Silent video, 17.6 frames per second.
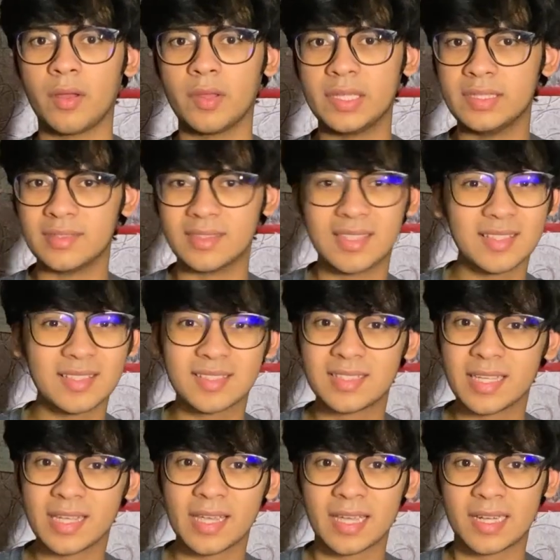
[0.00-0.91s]
in this
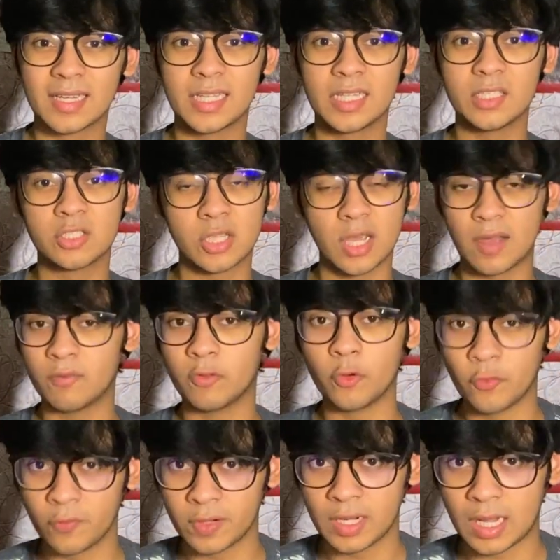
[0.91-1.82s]
day and age have
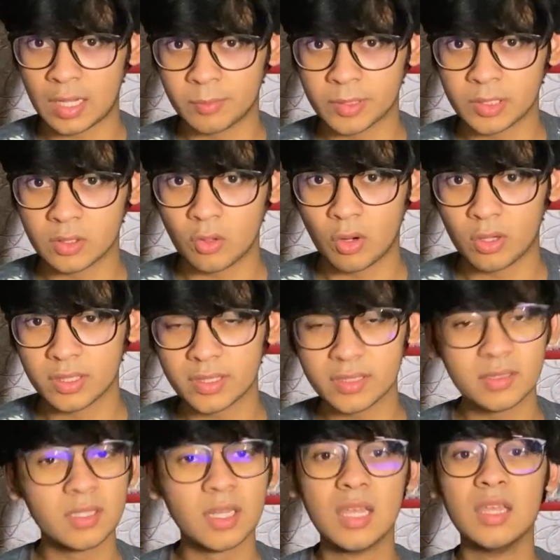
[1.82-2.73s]
overlapping
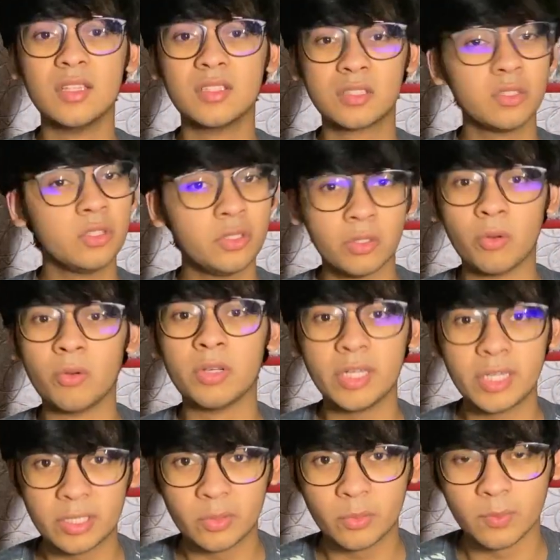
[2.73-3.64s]
content, so you don't
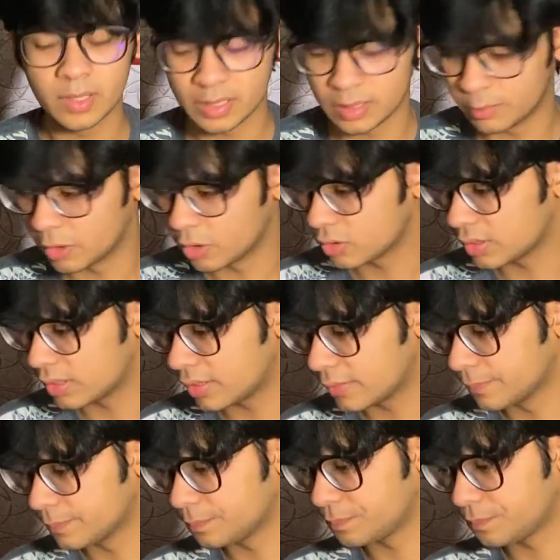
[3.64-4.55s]
need to worry about
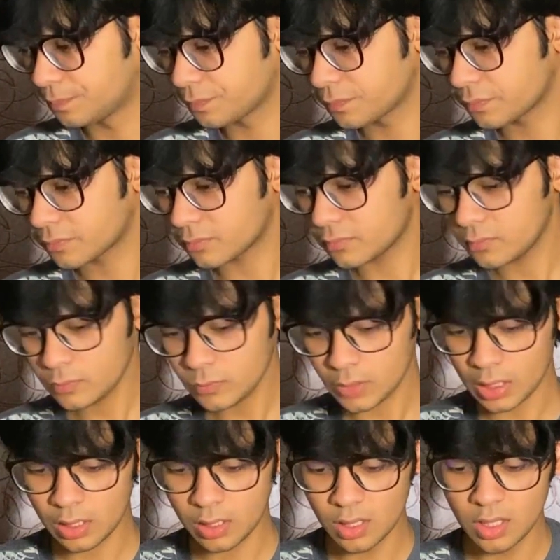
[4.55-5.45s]

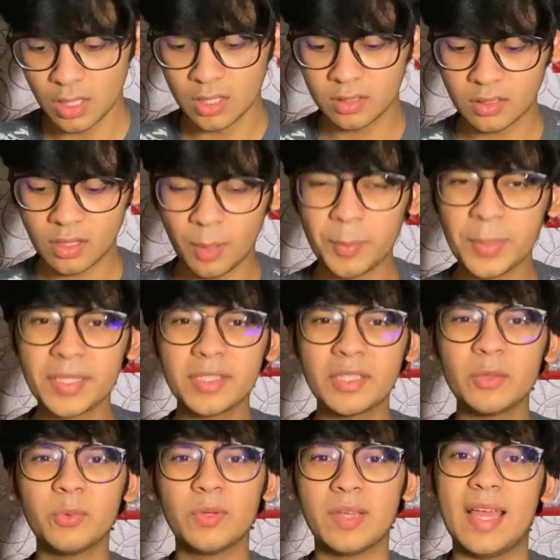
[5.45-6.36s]
that. Coming
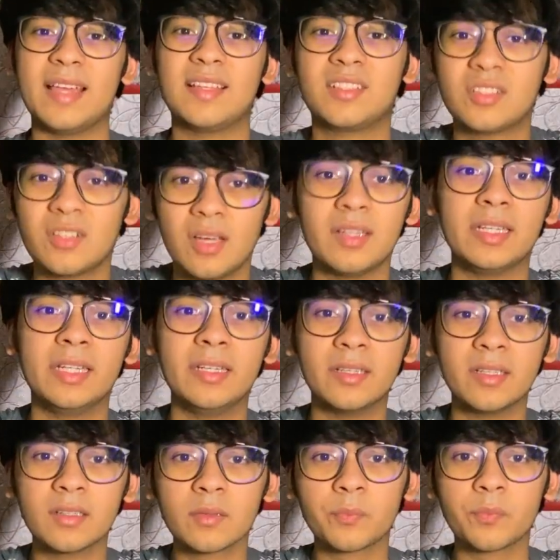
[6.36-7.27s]
to extra
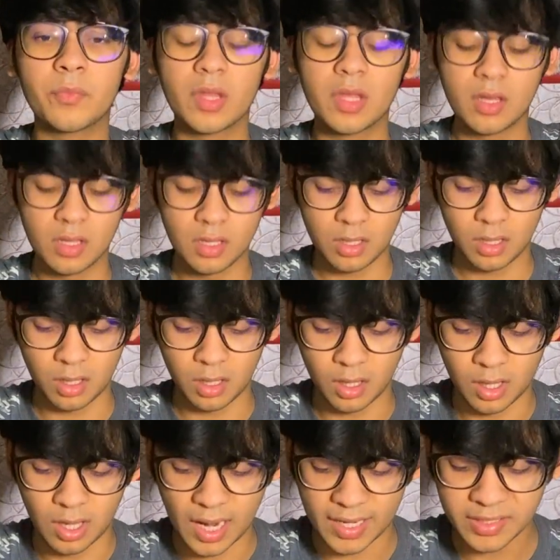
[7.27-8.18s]
reading,
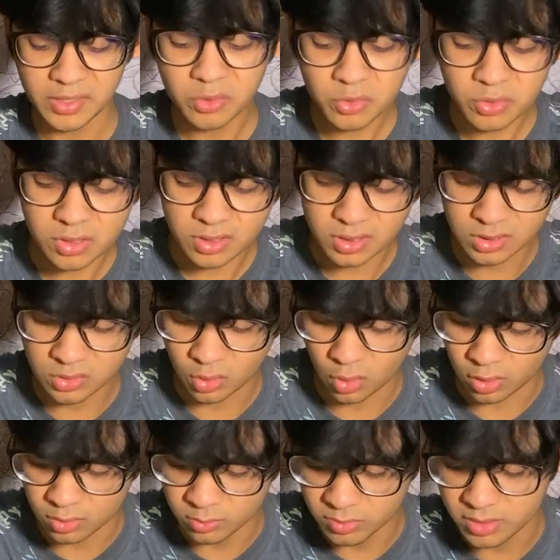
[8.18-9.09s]
I use
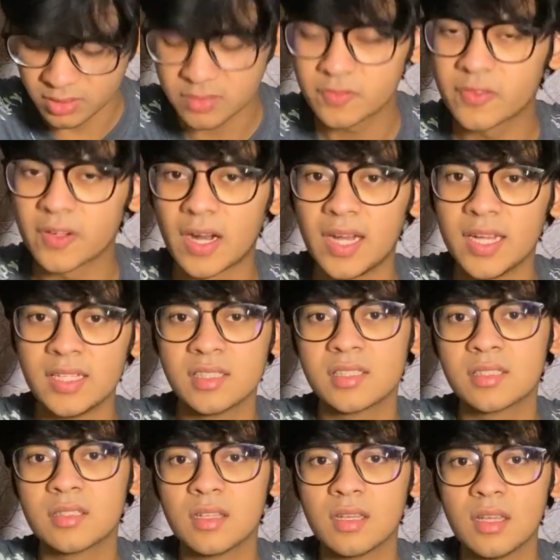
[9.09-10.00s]
Solomons and
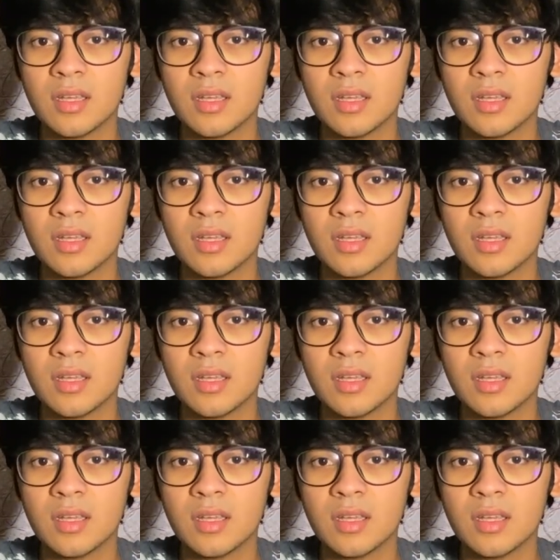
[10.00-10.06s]
Friels